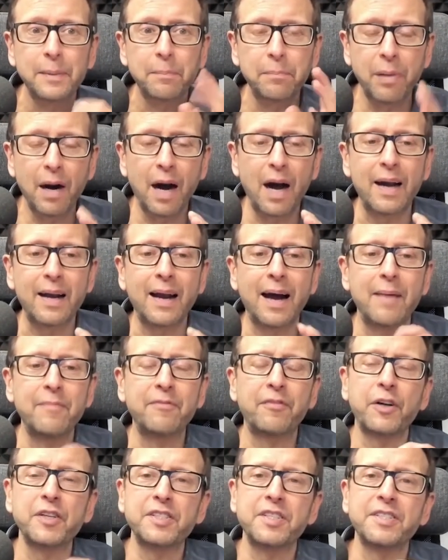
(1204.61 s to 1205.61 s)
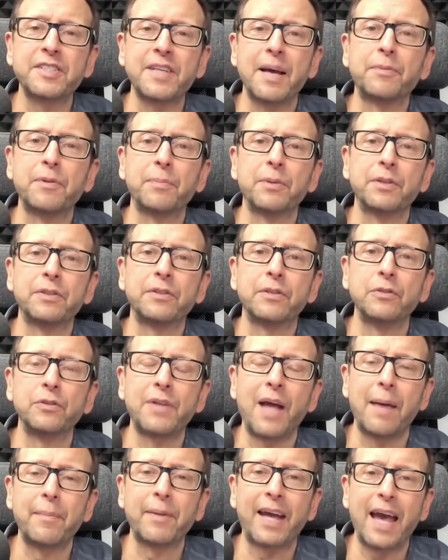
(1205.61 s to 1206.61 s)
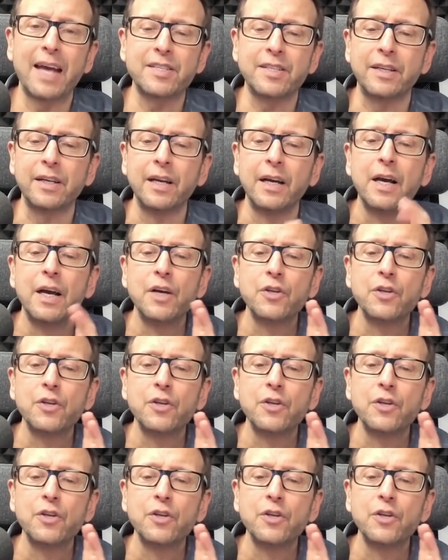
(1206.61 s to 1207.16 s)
but I'm very susceptible to glutamic acid.